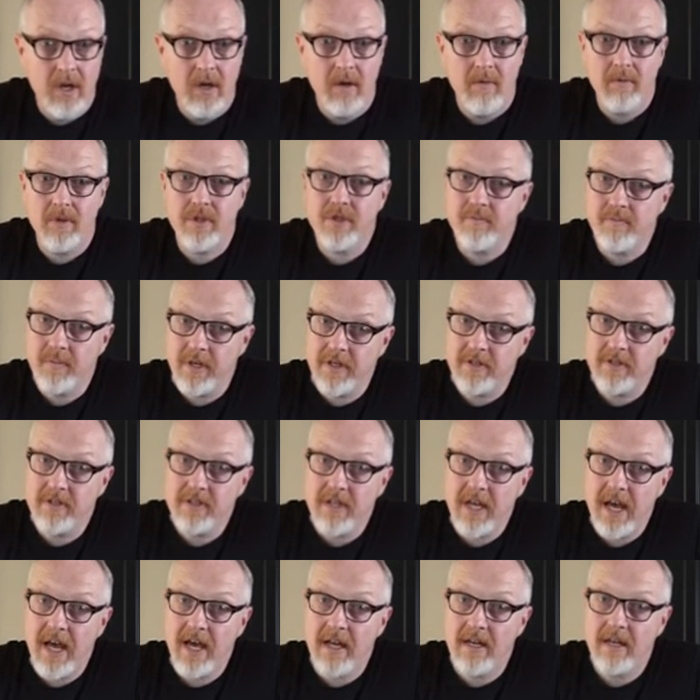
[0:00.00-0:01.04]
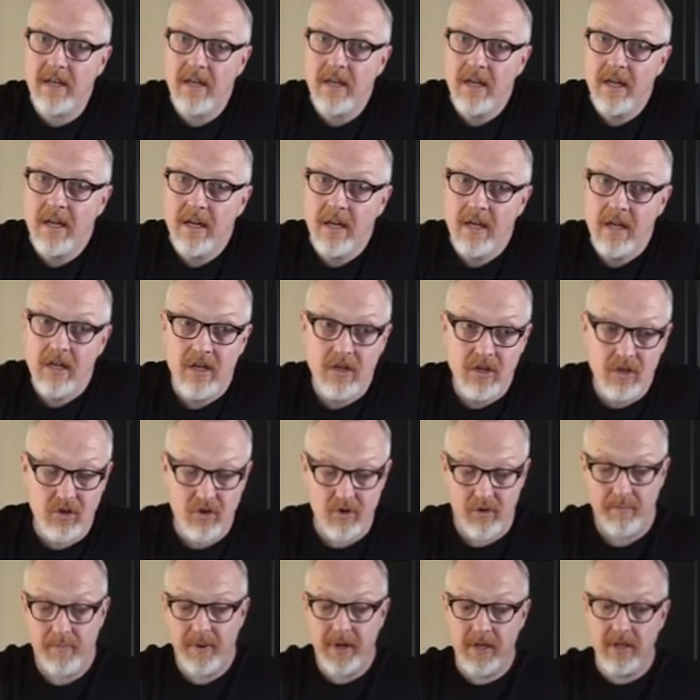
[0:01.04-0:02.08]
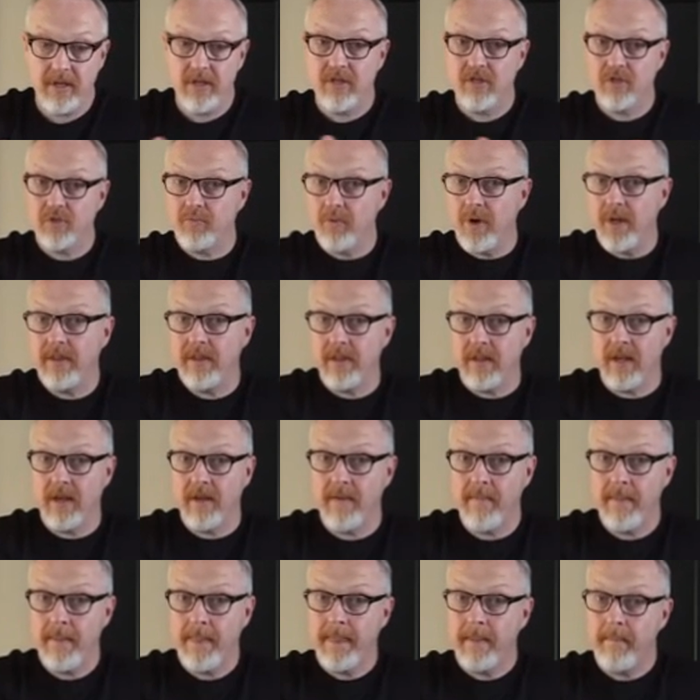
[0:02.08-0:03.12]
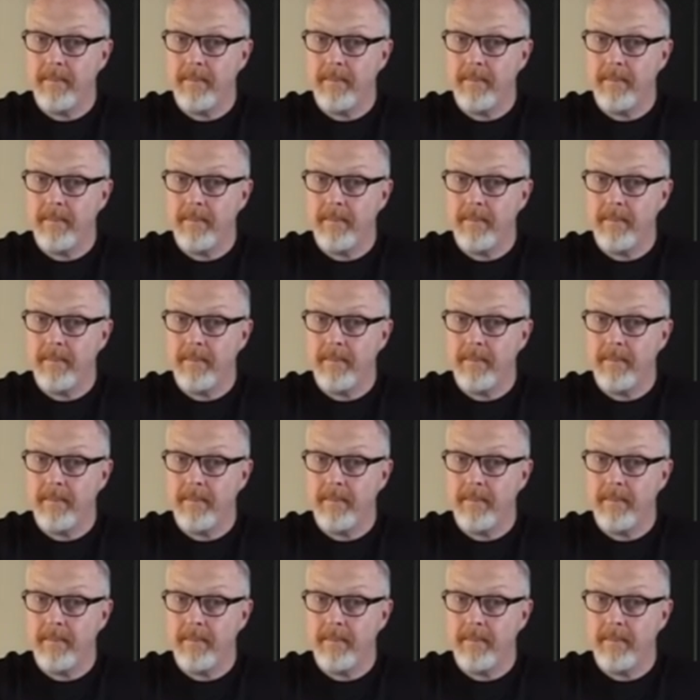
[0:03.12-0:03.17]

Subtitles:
which means that your opinion is one thing,